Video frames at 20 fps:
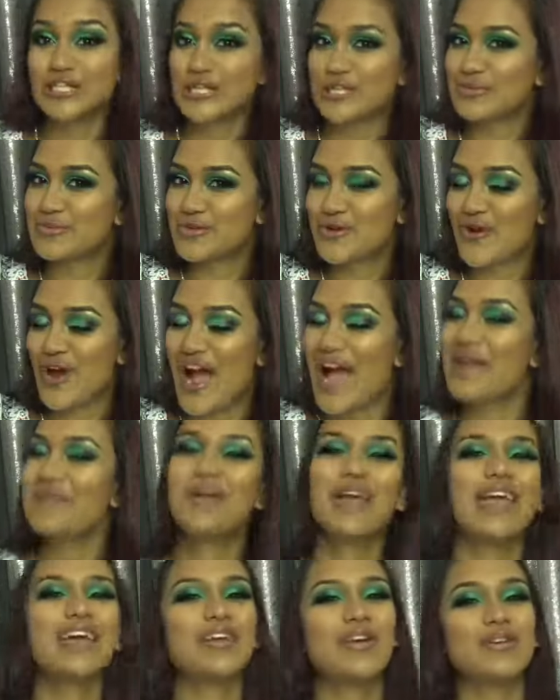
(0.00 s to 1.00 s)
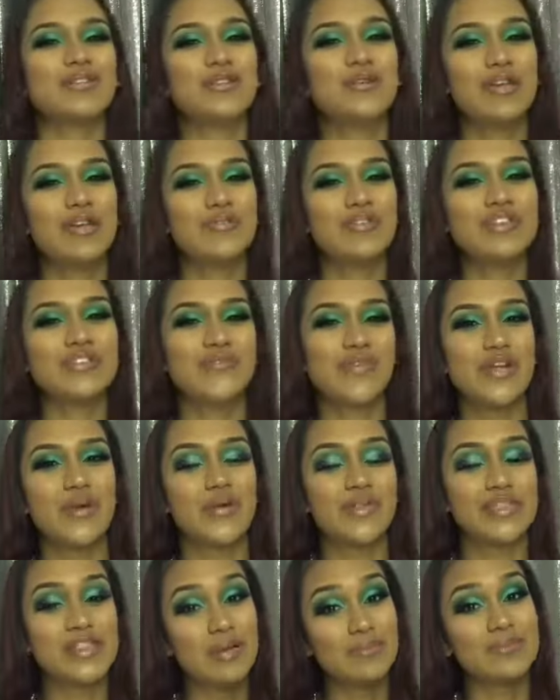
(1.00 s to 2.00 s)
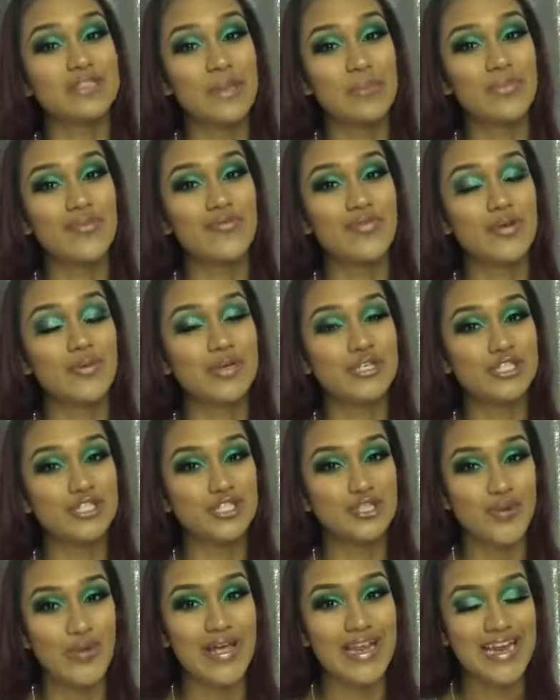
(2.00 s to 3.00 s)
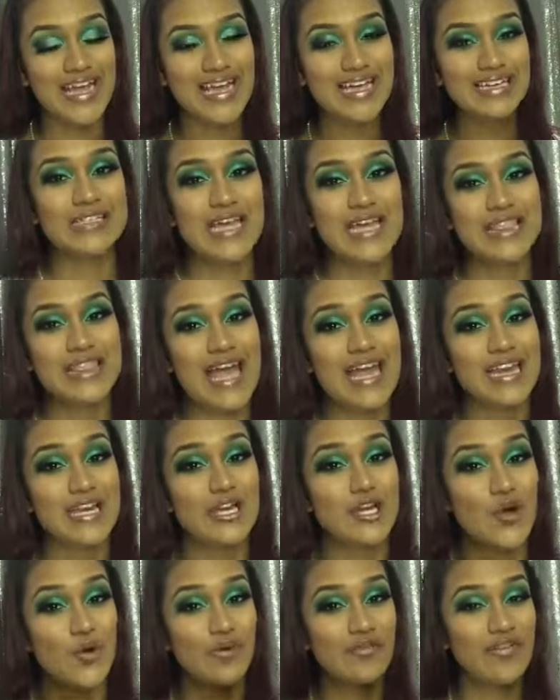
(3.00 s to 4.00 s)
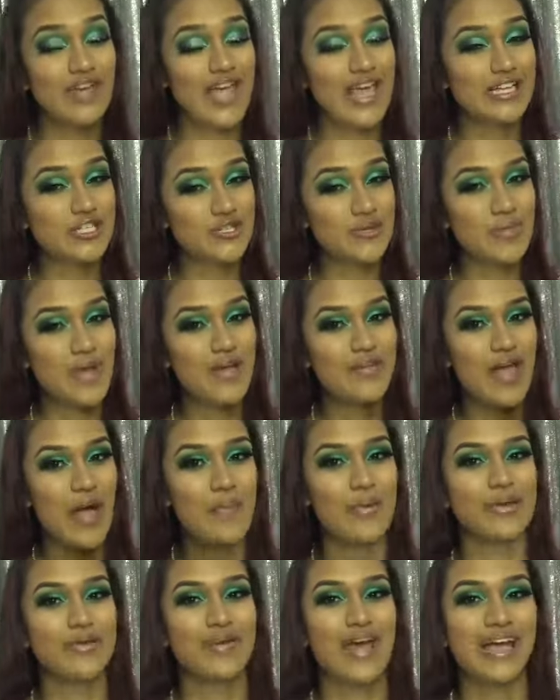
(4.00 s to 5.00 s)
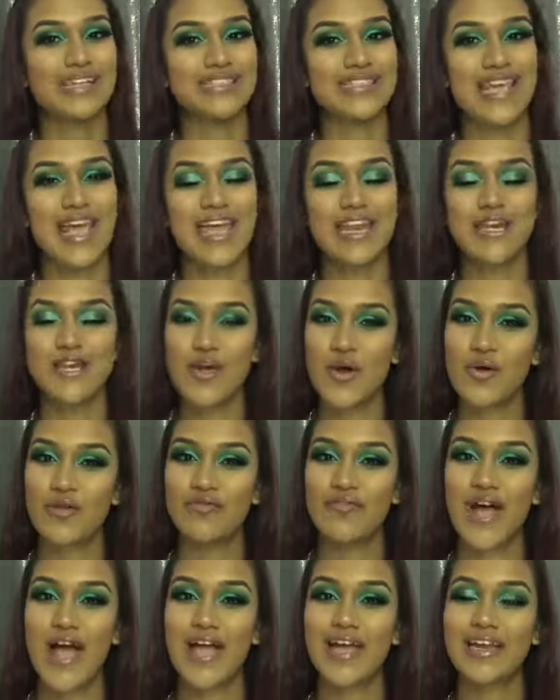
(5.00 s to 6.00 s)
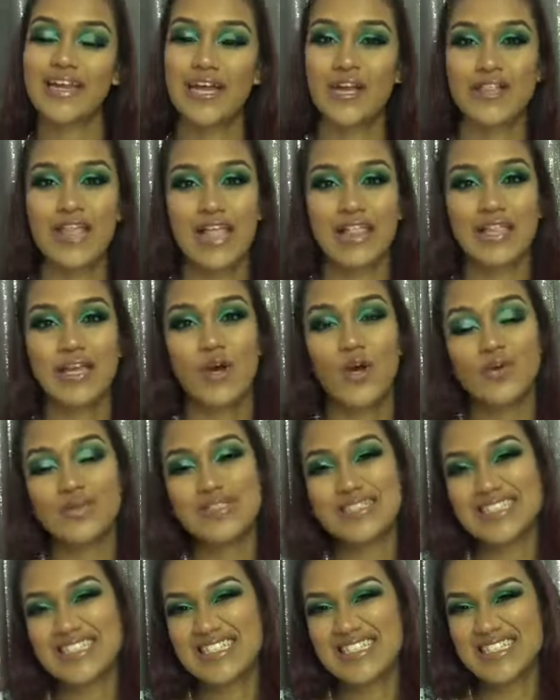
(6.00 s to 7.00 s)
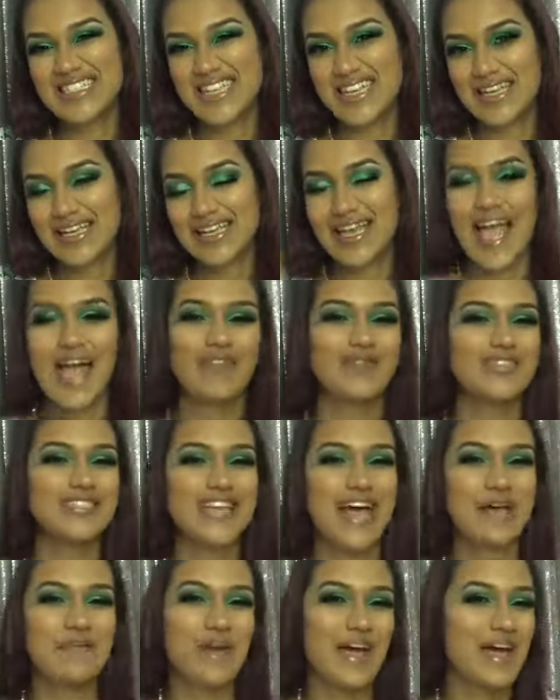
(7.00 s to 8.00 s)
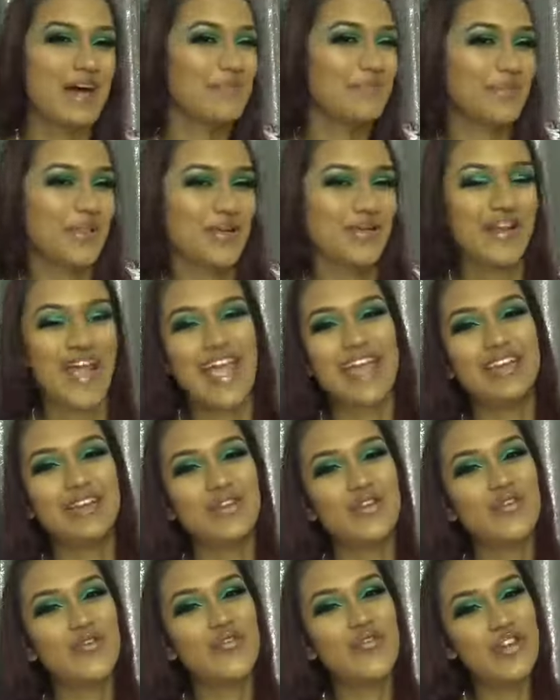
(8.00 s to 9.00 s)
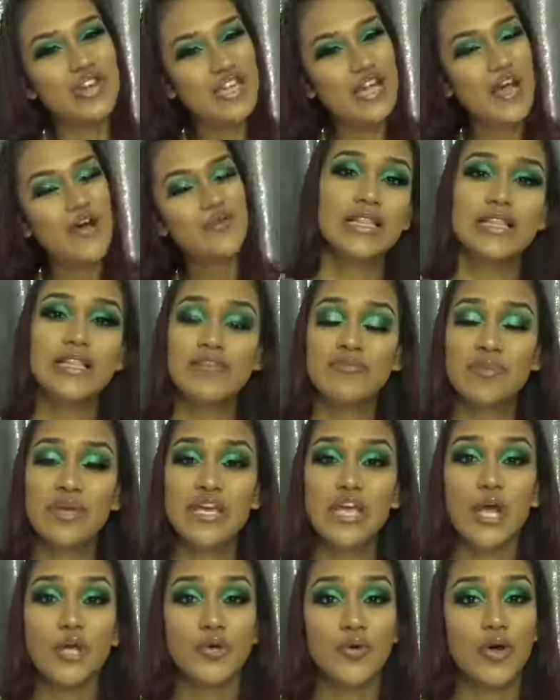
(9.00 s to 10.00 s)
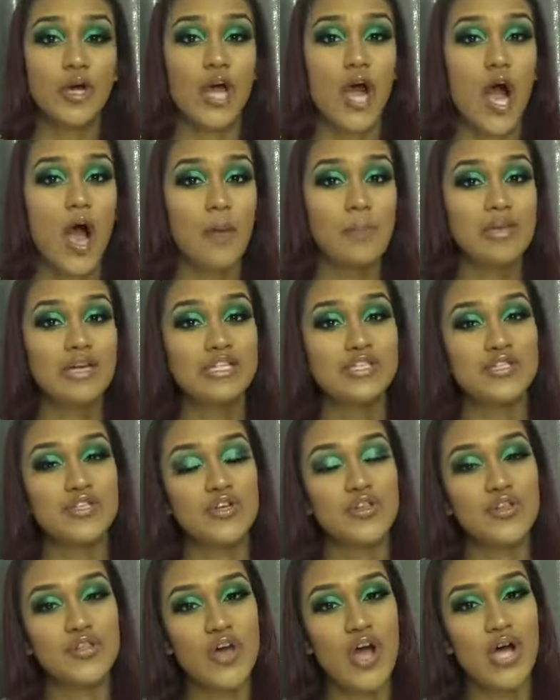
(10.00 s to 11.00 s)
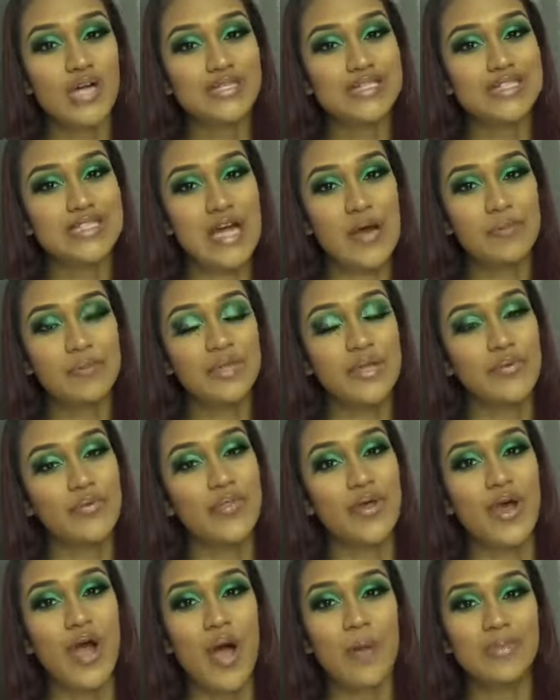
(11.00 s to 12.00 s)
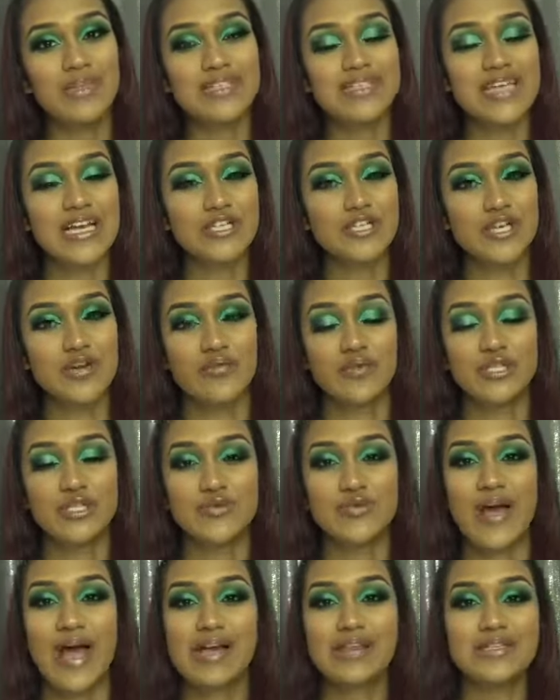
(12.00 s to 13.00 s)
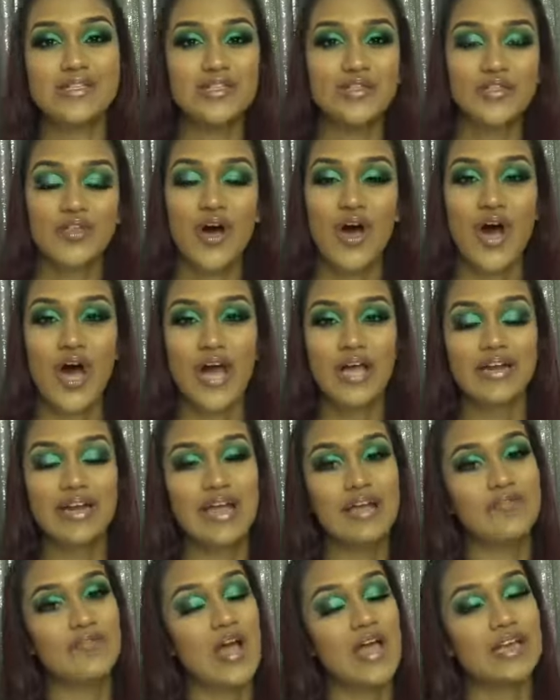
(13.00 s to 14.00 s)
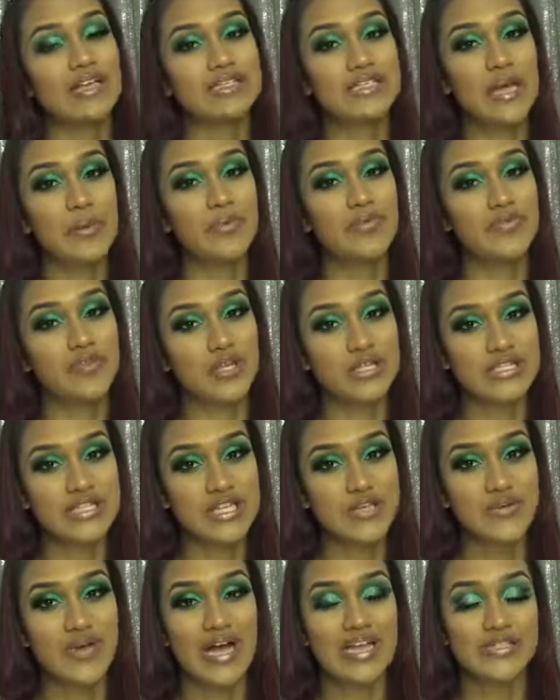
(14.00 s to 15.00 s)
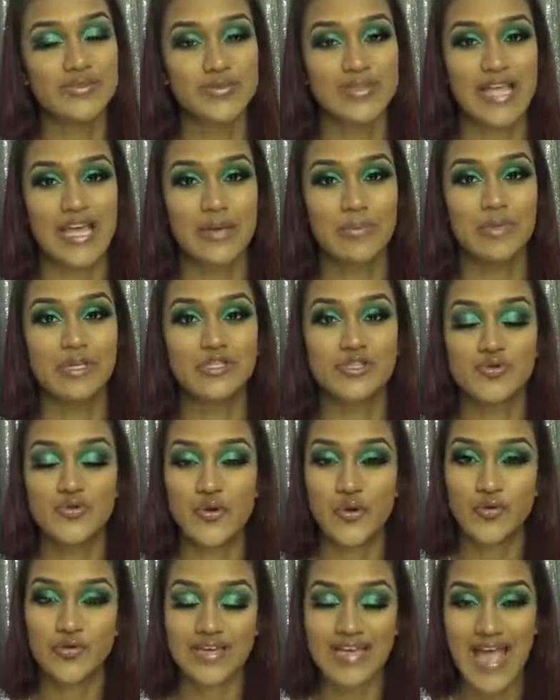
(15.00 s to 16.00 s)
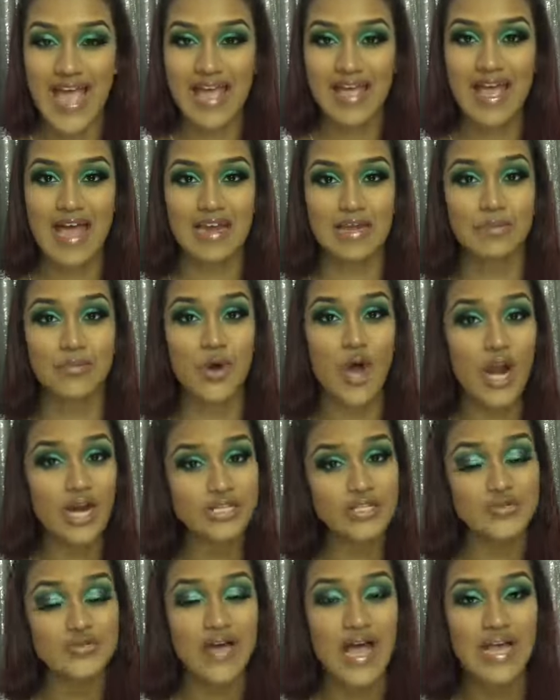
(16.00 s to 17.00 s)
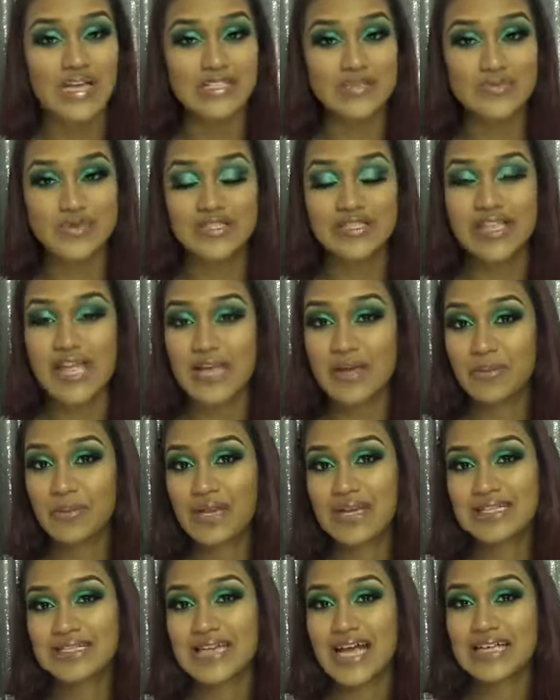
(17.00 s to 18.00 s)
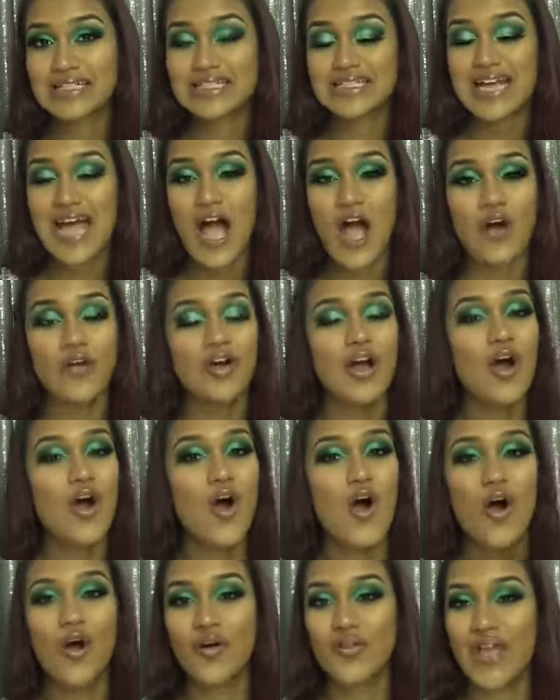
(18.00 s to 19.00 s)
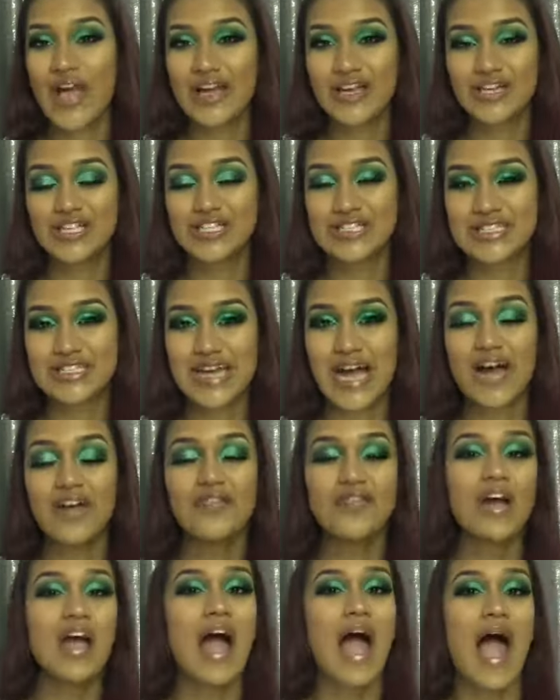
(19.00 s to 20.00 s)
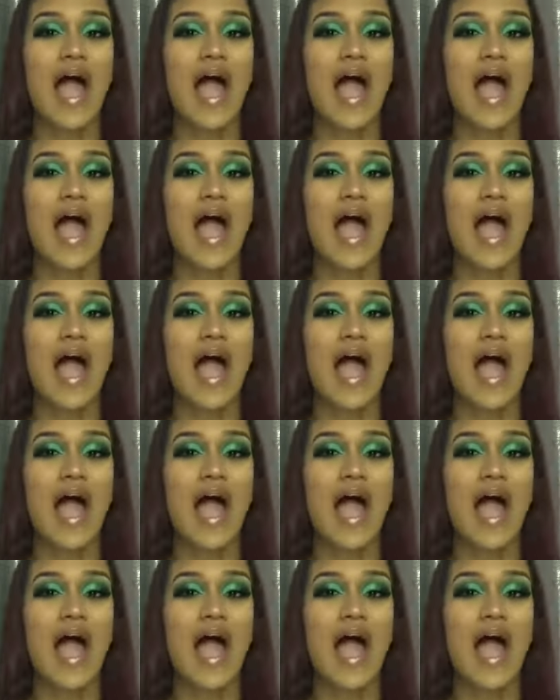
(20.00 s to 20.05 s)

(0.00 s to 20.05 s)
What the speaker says: subscribe, and also give this video a thumbs up if you enjoyed it. Hit that notification bell, that way you guys get notified, hear that little ting ting every time I upload a new video. Leave me your comments, your thoughts down below in the comment section of what you guys thought, if any type of looks that you guys would like me to create, any products you guys would like me to test out, all that good stuff.